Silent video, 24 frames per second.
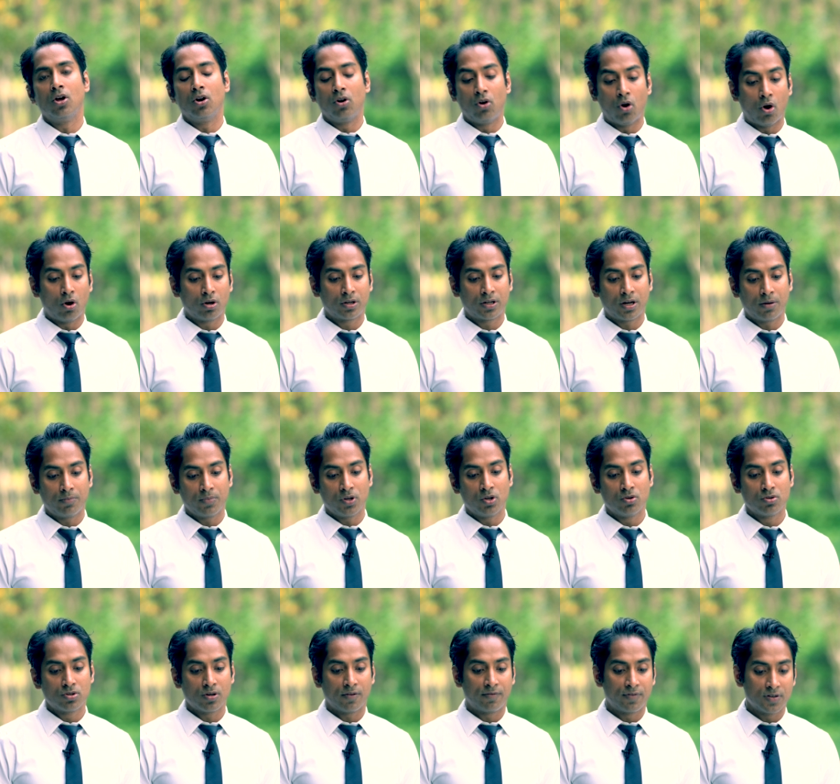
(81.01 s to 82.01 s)
Long term
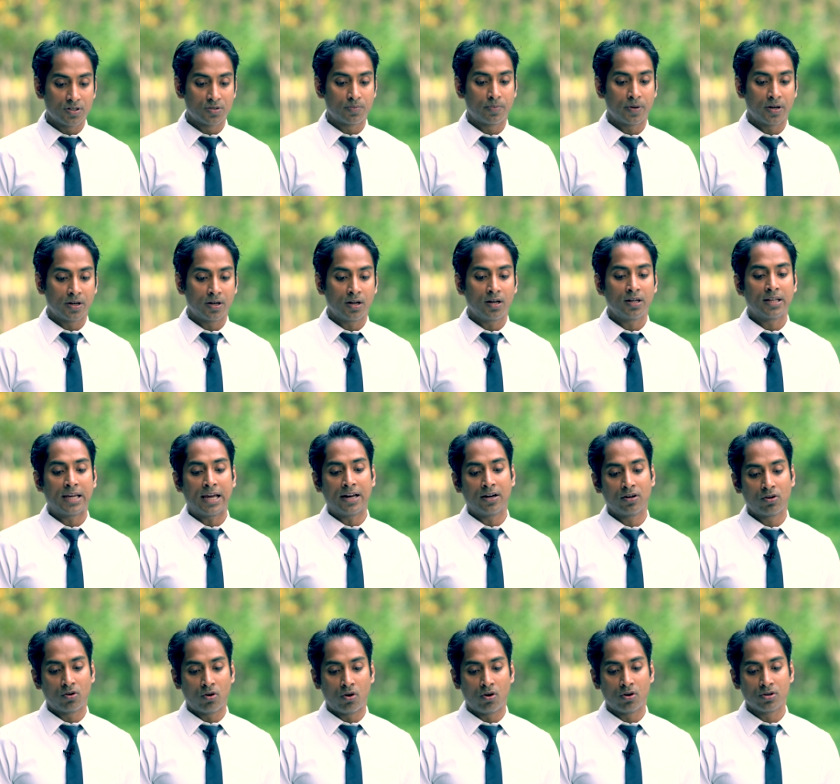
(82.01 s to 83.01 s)
use of Risperdal
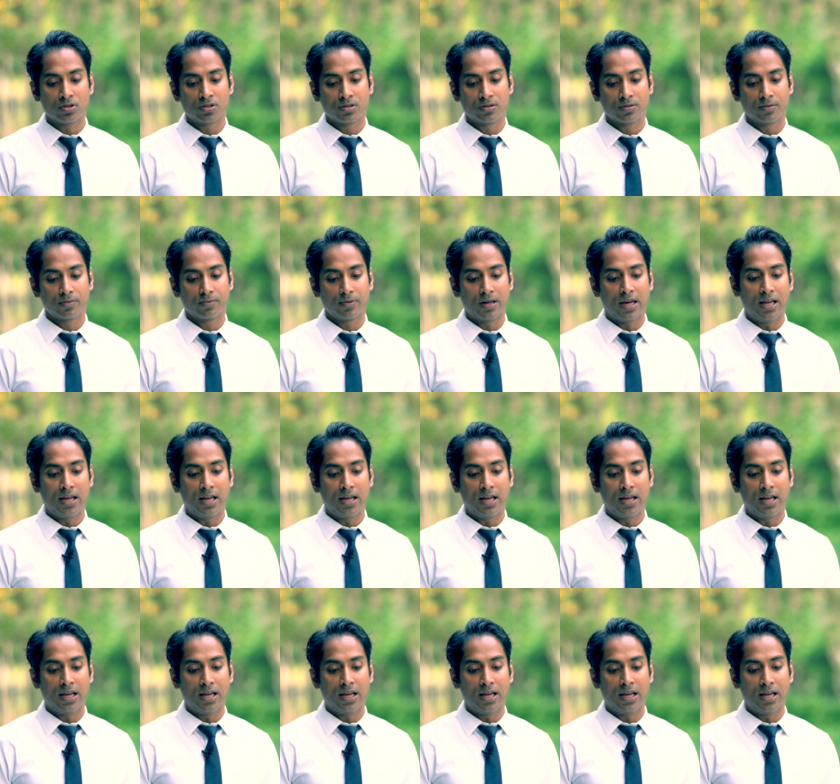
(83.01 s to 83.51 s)
can cause